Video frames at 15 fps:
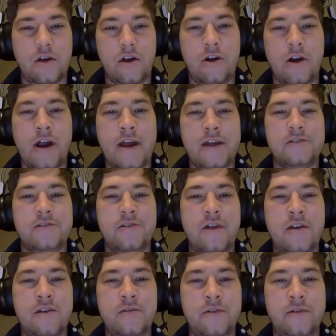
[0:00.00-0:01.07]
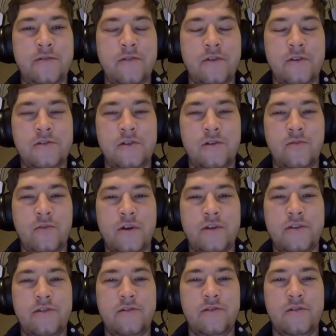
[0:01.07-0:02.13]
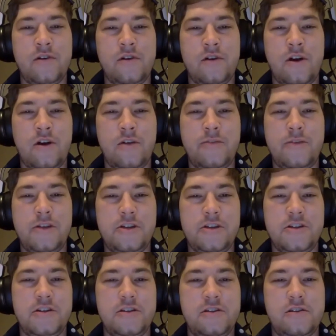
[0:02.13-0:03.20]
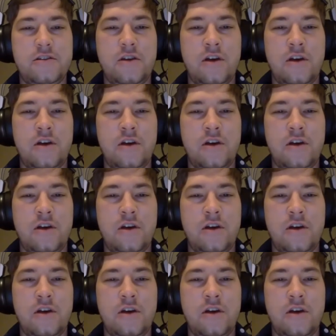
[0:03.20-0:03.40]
All right, so now that we've sort of walked through R P Gs,